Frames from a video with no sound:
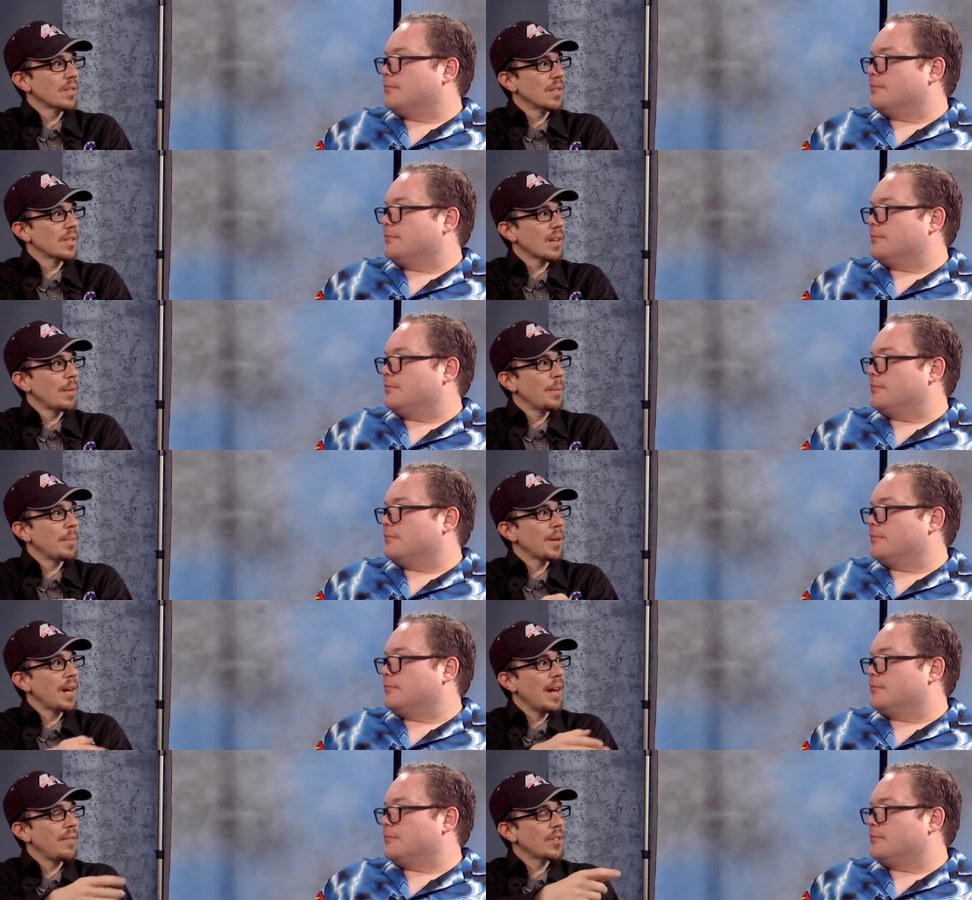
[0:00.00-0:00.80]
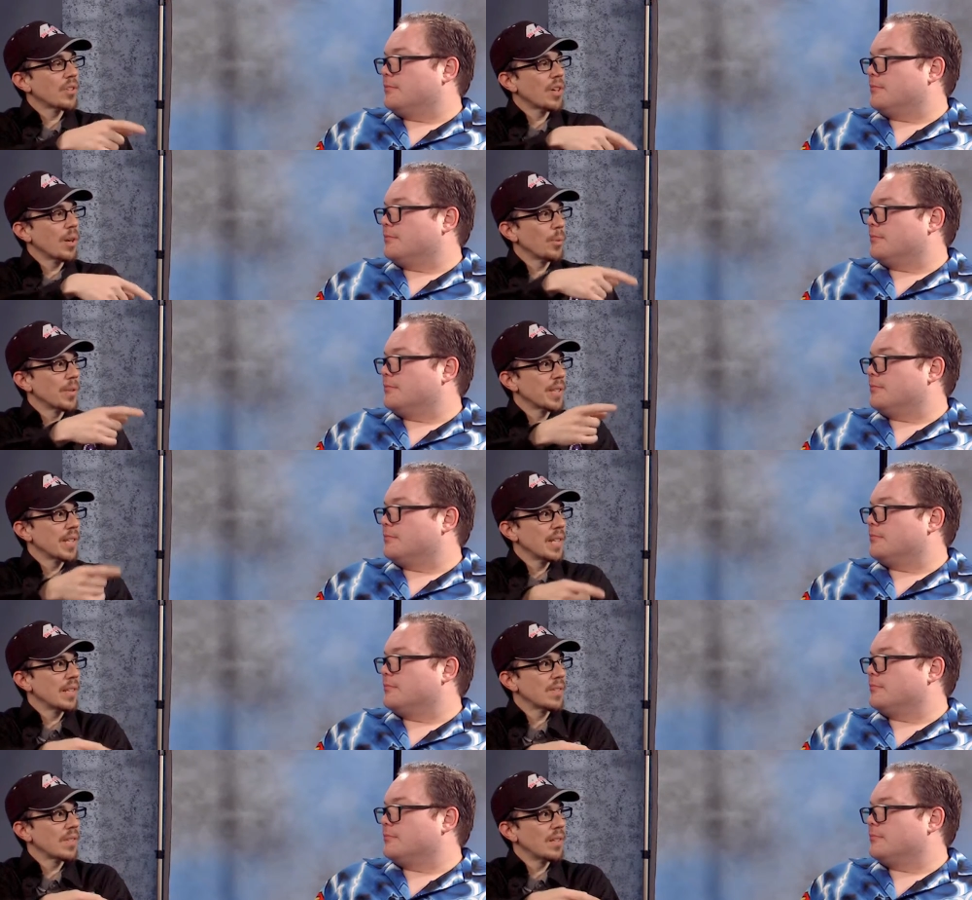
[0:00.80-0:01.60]
Speaker 1: Because I remember Avatar was
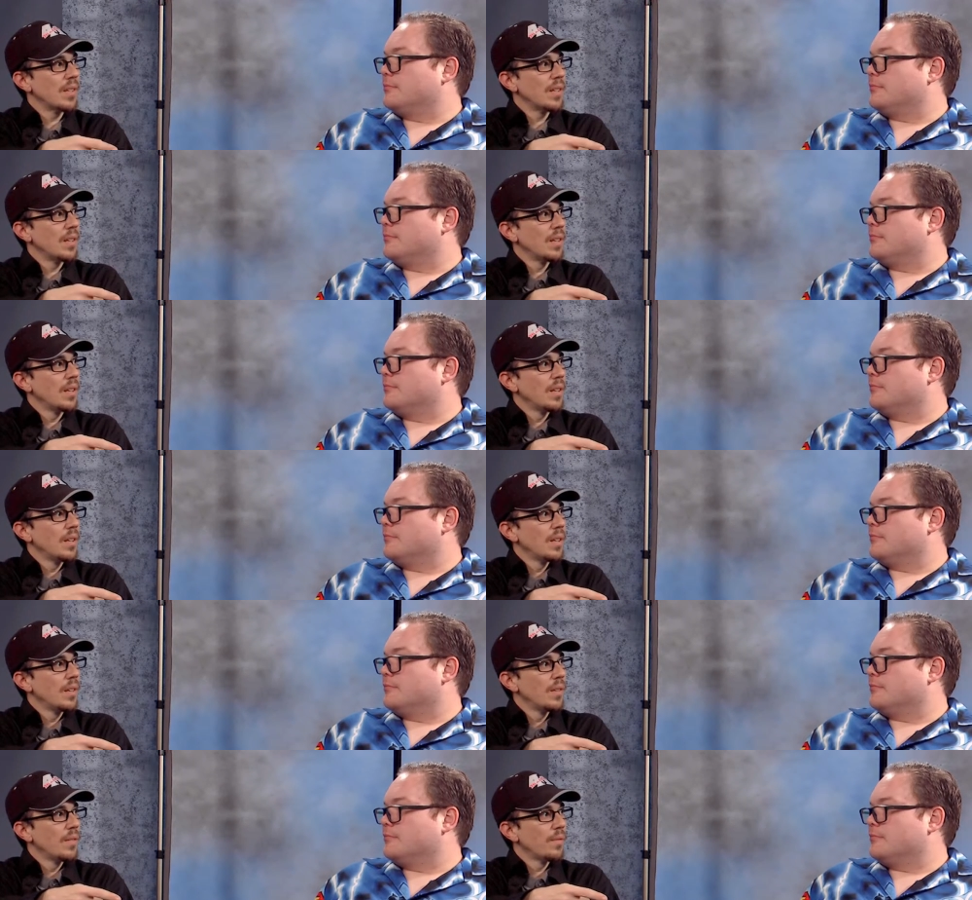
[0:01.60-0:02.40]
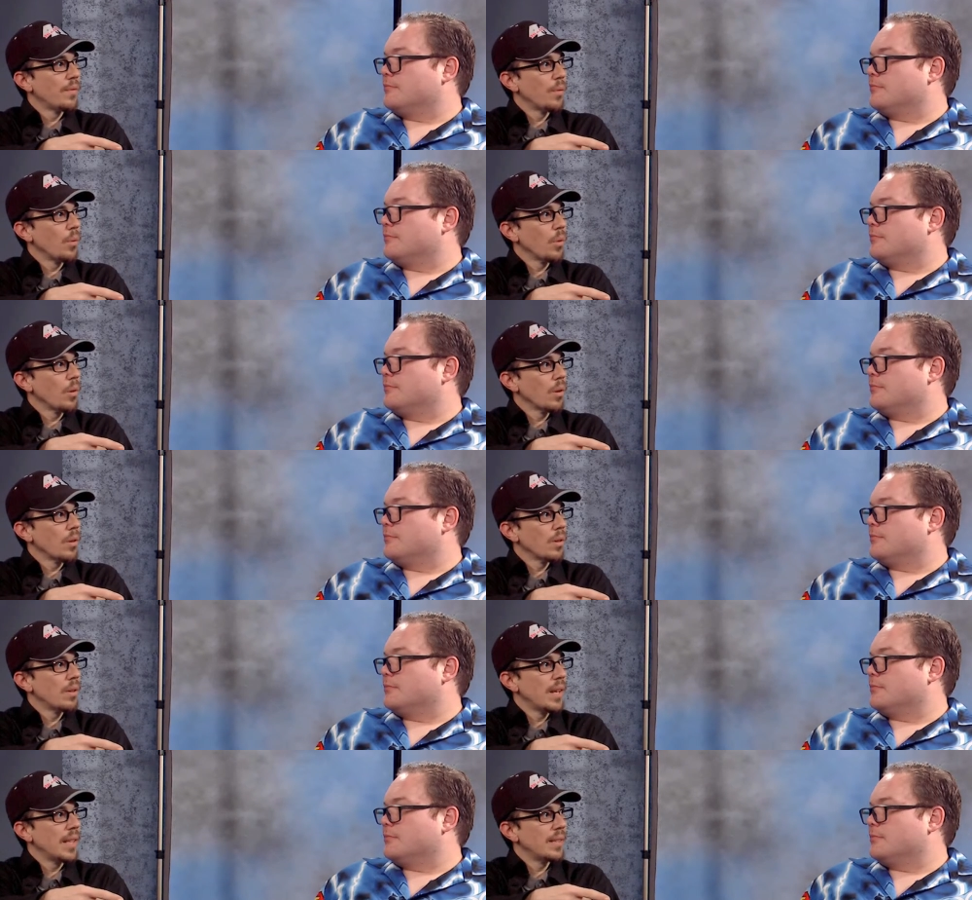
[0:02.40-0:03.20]
against it,
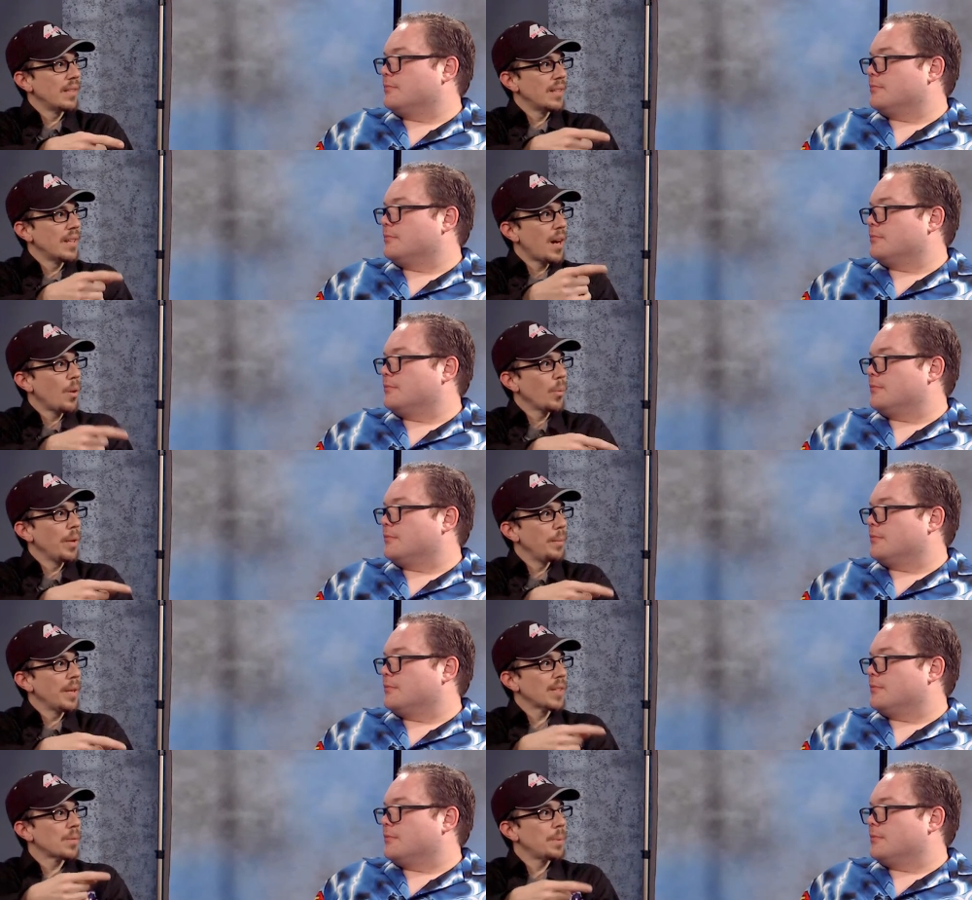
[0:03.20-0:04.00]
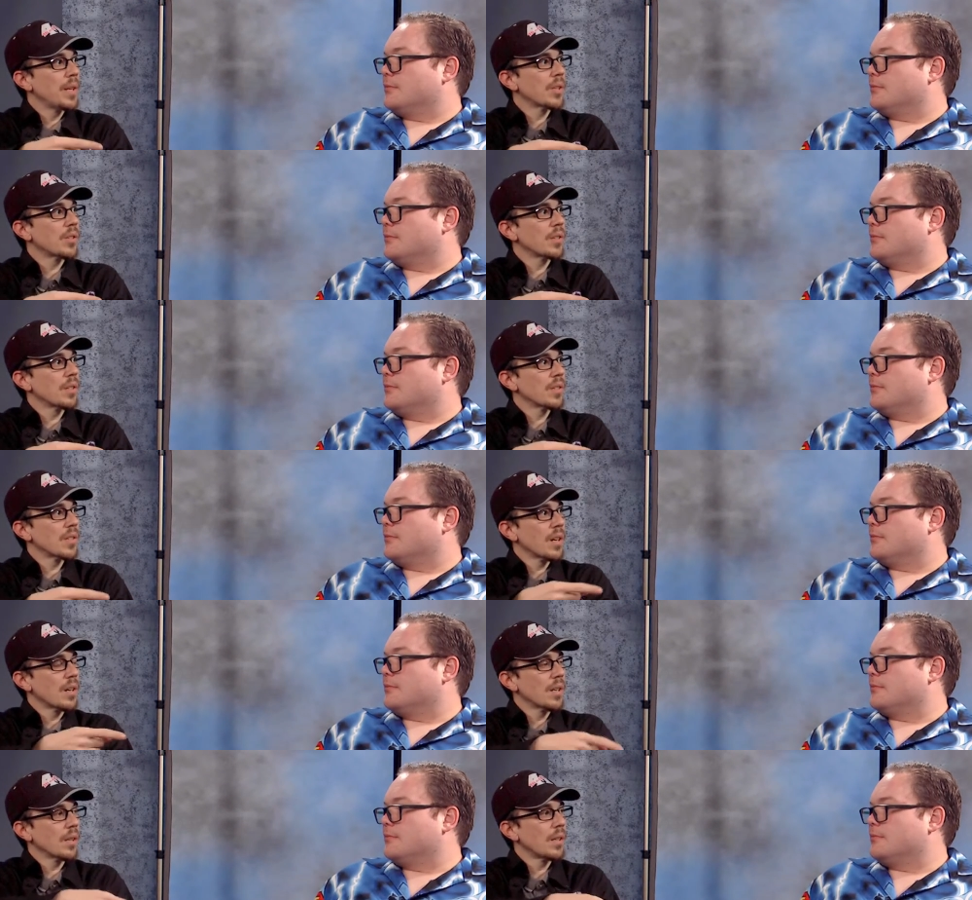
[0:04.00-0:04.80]
for and did not win Best Picture because
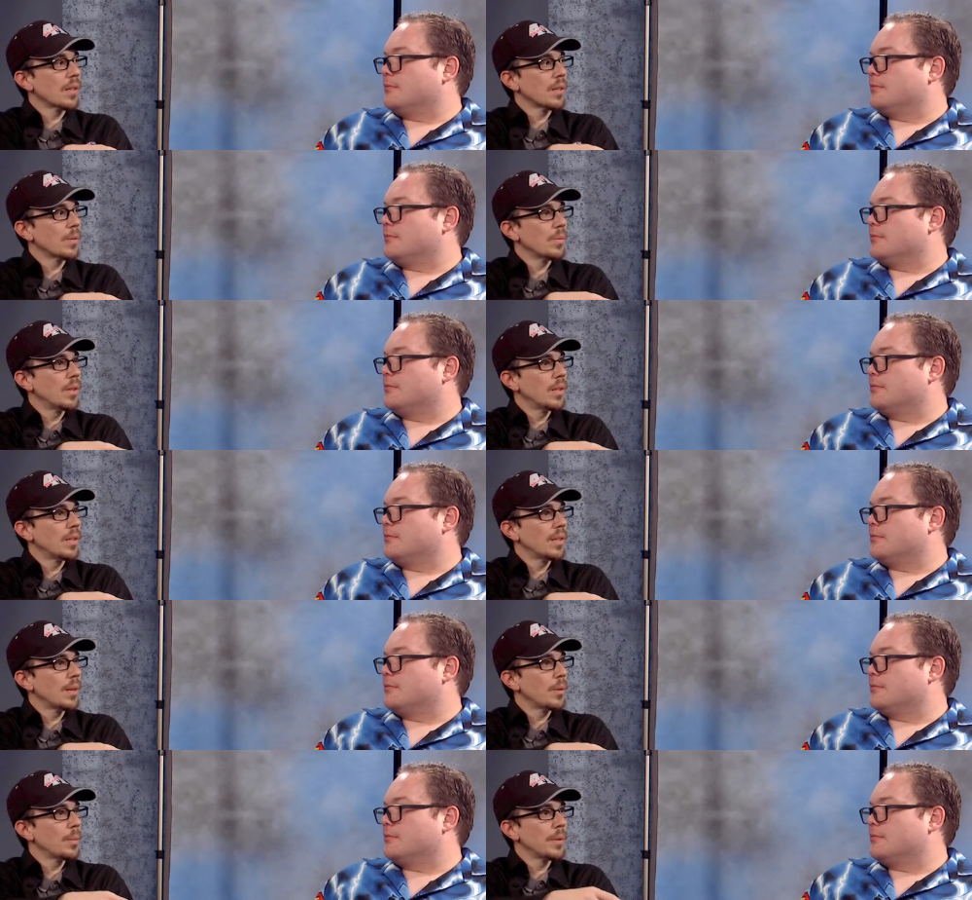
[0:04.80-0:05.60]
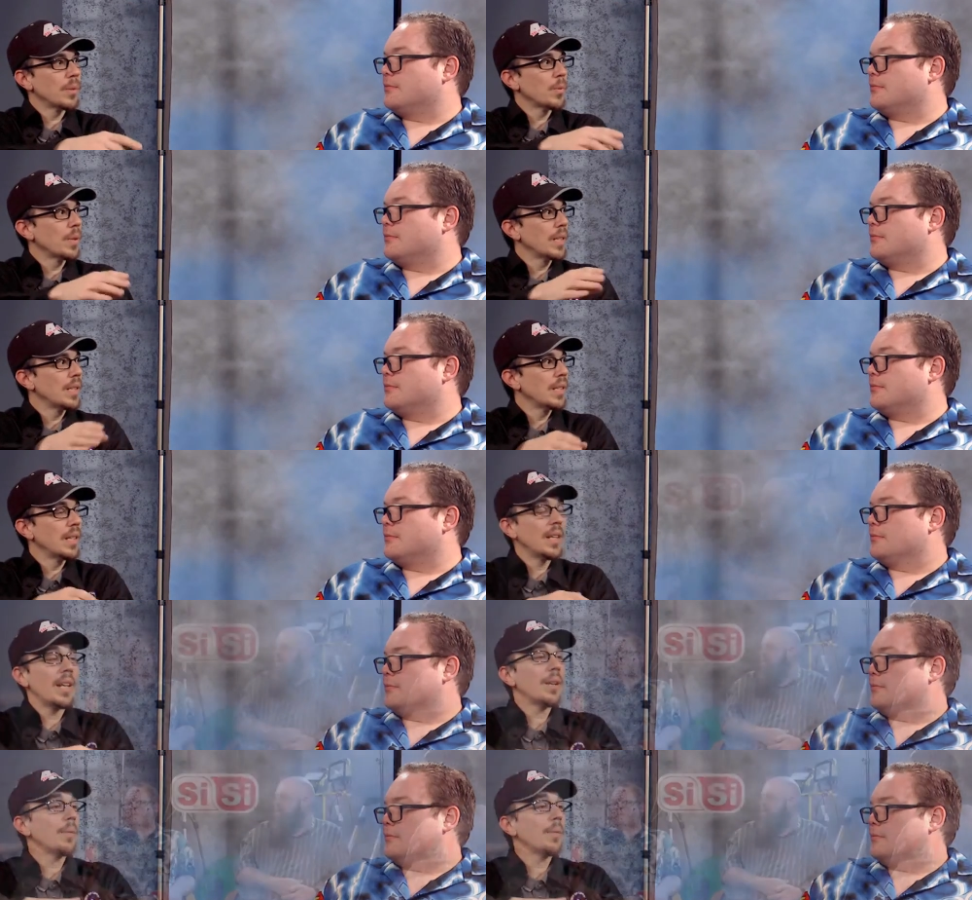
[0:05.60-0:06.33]
The Hurt Locker won it. That would have been 2010.